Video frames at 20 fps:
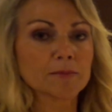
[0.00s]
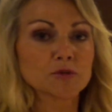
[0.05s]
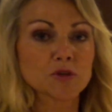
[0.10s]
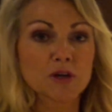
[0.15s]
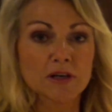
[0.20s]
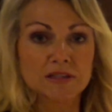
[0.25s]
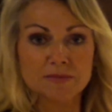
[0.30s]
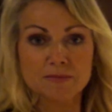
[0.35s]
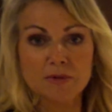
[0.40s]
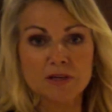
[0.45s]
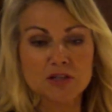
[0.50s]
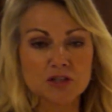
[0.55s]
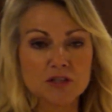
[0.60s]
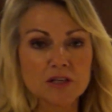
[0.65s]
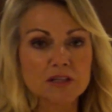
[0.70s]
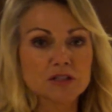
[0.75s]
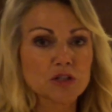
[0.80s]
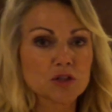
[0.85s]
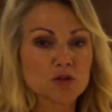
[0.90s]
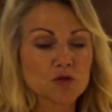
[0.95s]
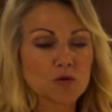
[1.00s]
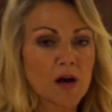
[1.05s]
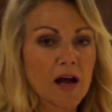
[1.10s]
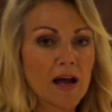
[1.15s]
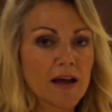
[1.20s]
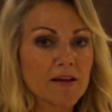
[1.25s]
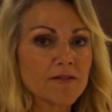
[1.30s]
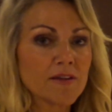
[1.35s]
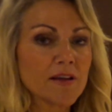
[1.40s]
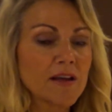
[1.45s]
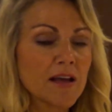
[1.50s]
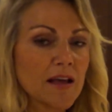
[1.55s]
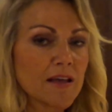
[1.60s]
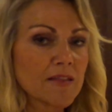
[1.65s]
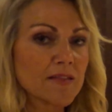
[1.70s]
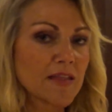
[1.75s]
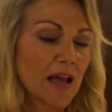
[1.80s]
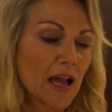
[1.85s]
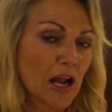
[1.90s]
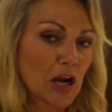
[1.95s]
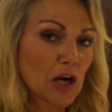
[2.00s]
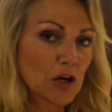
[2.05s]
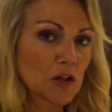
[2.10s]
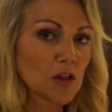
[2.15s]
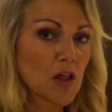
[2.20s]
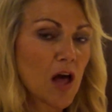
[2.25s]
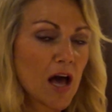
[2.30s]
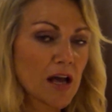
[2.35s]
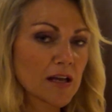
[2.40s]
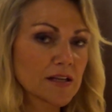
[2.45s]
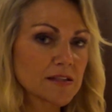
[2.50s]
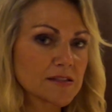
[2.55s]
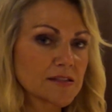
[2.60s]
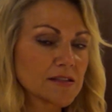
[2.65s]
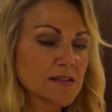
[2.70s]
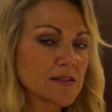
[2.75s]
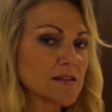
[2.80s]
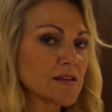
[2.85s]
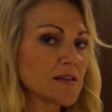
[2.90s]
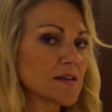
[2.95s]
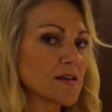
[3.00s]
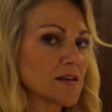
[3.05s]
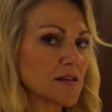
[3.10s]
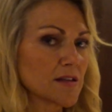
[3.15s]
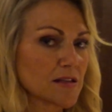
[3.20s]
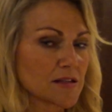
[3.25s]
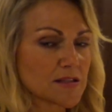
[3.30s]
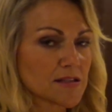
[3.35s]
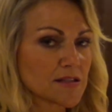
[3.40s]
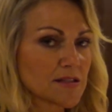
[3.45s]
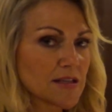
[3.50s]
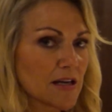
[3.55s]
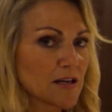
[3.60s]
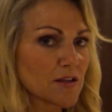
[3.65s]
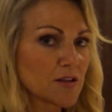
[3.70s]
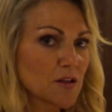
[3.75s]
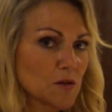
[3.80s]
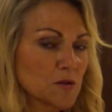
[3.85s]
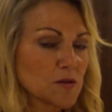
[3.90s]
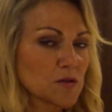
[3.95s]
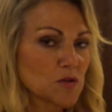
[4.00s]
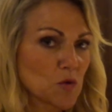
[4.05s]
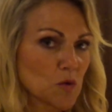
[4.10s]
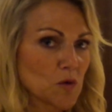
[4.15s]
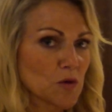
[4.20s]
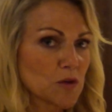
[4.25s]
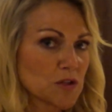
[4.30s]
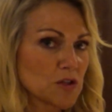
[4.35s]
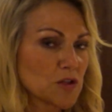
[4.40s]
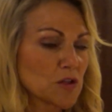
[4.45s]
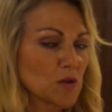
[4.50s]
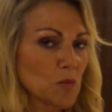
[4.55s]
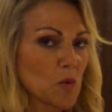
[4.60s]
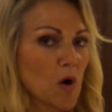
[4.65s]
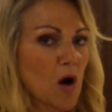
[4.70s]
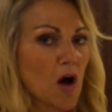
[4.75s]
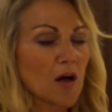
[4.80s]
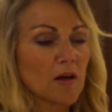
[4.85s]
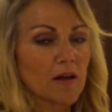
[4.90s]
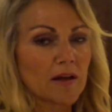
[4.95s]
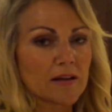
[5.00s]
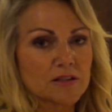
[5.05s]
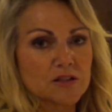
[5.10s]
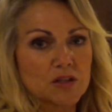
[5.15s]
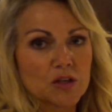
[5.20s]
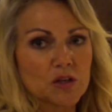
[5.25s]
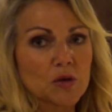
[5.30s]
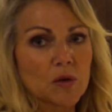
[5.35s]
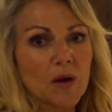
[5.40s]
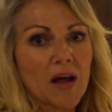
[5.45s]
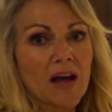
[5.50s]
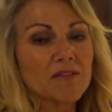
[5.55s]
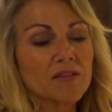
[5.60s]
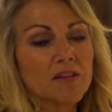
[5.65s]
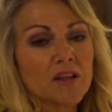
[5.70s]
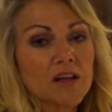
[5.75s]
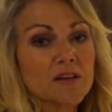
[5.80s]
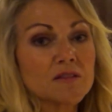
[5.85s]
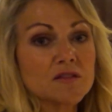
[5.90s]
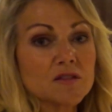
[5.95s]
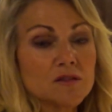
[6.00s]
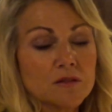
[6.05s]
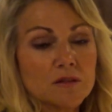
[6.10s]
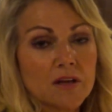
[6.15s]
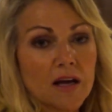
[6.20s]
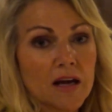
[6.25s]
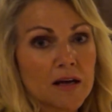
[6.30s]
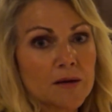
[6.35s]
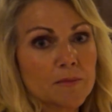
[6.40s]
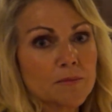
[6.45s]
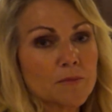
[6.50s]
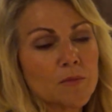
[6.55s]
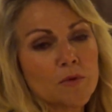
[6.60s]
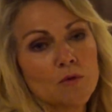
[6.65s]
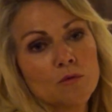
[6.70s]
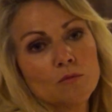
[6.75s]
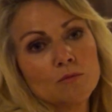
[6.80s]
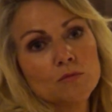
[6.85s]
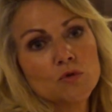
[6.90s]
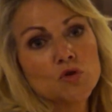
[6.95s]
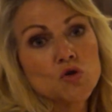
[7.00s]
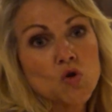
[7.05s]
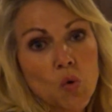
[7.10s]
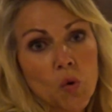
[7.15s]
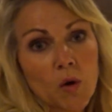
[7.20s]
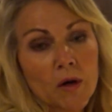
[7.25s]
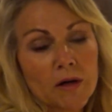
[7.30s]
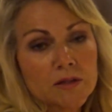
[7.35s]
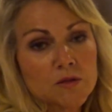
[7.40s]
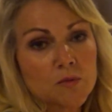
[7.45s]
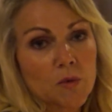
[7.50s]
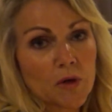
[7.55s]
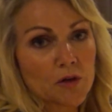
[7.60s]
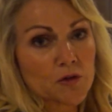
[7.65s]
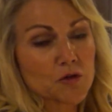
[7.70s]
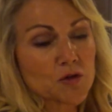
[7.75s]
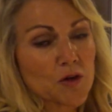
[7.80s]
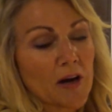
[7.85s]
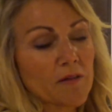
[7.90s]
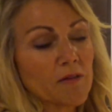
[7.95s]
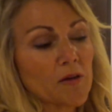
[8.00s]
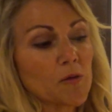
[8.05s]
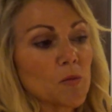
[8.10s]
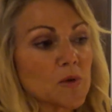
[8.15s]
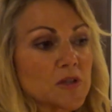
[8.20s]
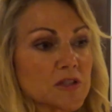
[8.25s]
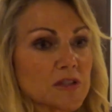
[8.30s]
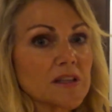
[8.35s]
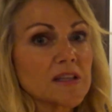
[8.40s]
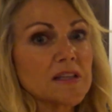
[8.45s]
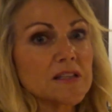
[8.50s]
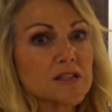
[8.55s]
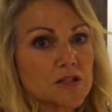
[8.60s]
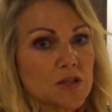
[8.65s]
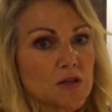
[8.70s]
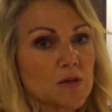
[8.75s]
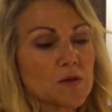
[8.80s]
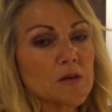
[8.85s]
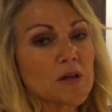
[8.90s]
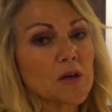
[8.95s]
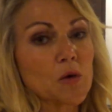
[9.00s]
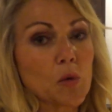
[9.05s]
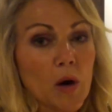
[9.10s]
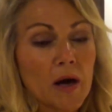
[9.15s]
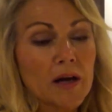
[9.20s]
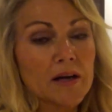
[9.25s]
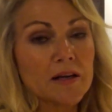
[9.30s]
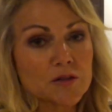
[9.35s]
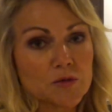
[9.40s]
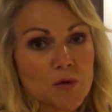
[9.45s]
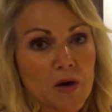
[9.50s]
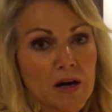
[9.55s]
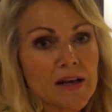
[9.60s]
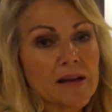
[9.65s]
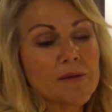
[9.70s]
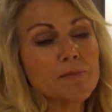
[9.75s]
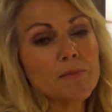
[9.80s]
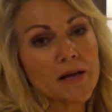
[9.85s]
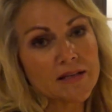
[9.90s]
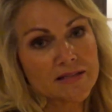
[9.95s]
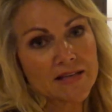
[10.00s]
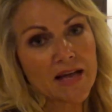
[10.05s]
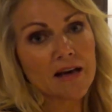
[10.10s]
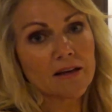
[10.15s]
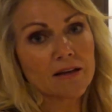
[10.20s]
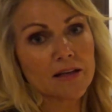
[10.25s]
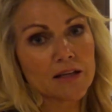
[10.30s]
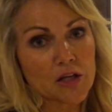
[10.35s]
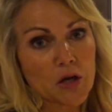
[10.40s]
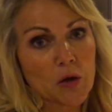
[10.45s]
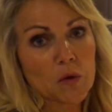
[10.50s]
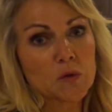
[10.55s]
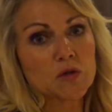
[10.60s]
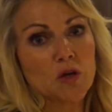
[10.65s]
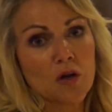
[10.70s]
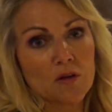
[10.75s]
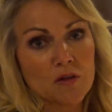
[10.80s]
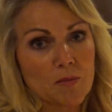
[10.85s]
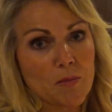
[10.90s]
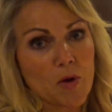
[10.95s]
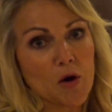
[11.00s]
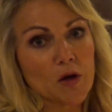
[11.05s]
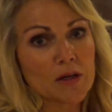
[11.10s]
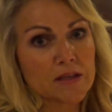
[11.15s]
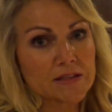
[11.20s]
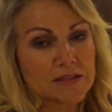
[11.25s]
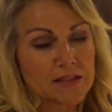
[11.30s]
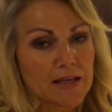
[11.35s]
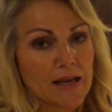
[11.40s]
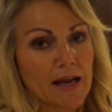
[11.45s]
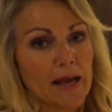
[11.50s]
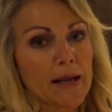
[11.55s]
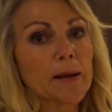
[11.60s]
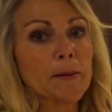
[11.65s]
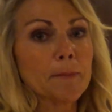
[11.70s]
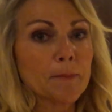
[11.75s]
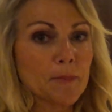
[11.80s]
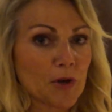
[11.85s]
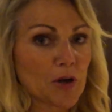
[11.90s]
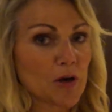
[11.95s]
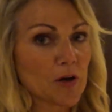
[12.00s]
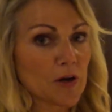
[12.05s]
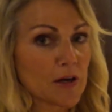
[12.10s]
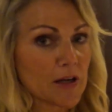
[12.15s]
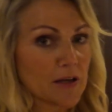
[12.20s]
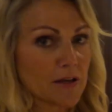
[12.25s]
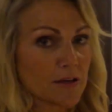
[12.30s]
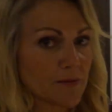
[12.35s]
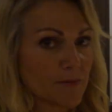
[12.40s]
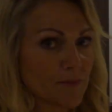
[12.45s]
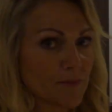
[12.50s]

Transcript: transmission into drive, the air locks suck those doors to the wall, and so you don't have a lot of noise while you're driving, which leads to the quietest riding, best handling coach on the market today, period.